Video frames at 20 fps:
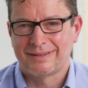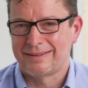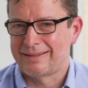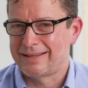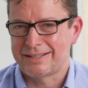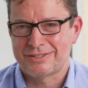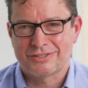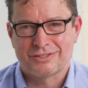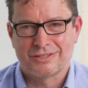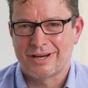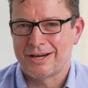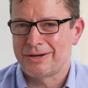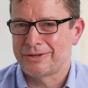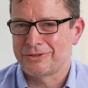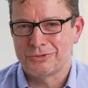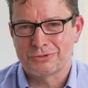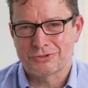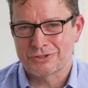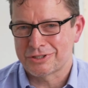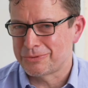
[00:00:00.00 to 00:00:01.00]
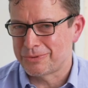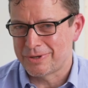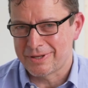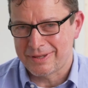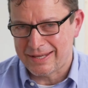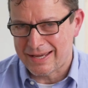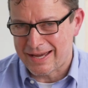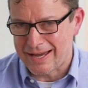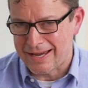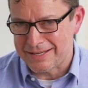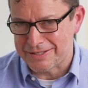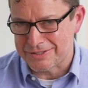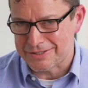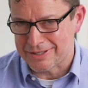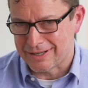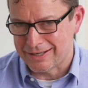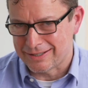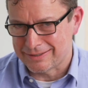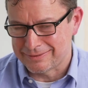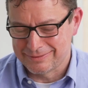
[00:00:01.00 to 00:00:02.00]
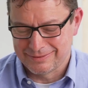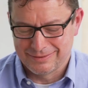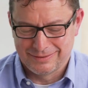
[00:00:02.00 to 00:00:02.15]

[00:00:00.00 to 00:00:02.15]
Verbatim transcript: That's not usually where the eyes are.